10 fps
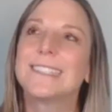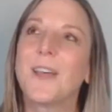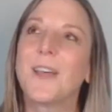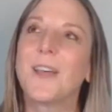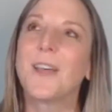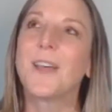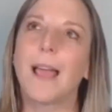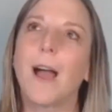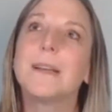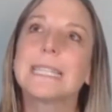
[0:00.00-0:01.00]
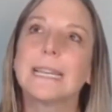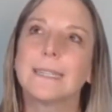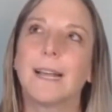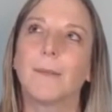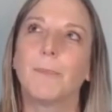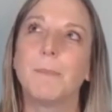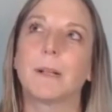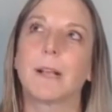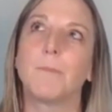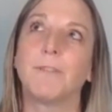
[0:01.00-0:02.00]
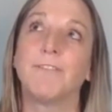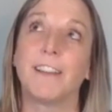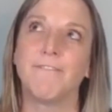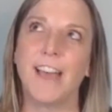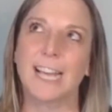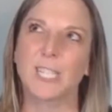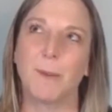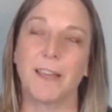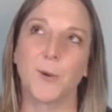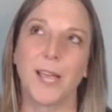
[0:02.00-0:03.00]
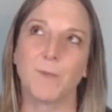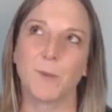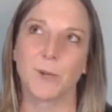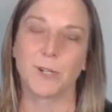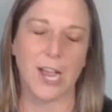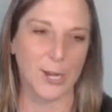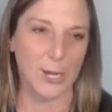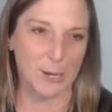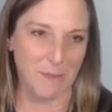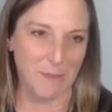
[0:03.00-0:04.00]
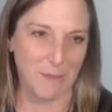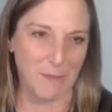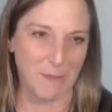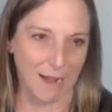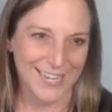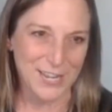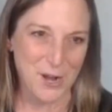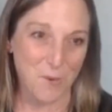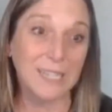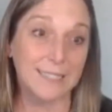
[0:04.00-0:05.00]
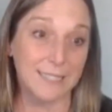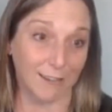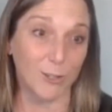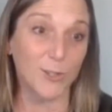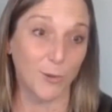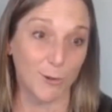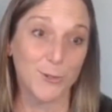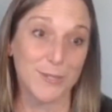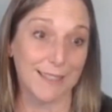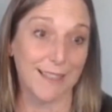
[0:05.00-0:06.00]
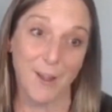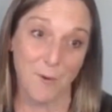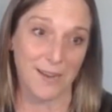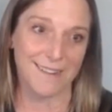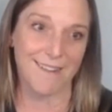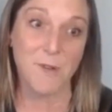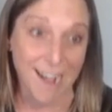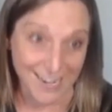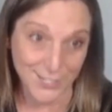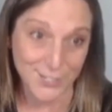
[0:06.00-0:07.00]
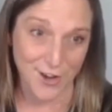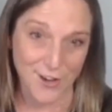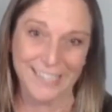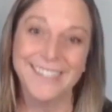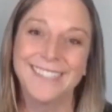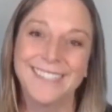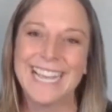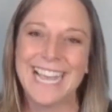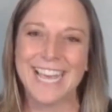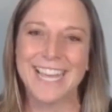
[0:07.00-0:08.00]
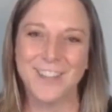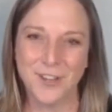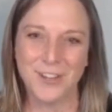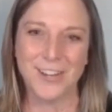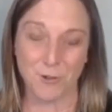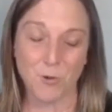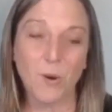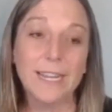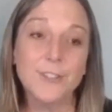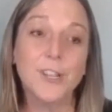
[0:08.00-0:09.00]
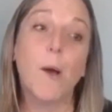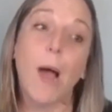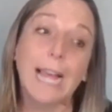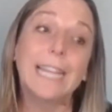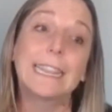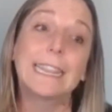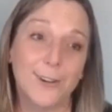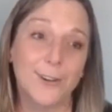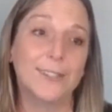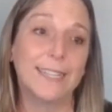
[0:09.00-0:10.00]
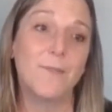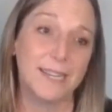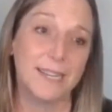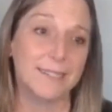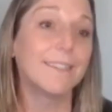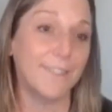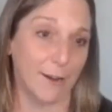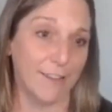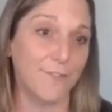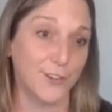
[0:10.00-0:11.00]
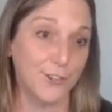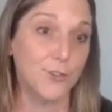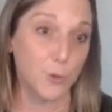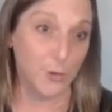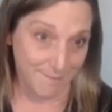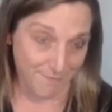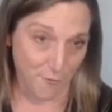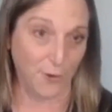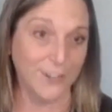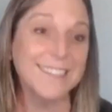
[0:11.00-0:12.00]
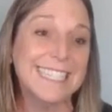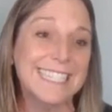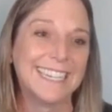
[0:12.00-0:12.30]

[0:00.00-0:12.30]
So I, I always like to tell people a couple fun facts, by the way, when we're talking about, you know, what Salesforce was like when when I started and you, you know, 20 years ago, I literally went to the very first Dreamforce.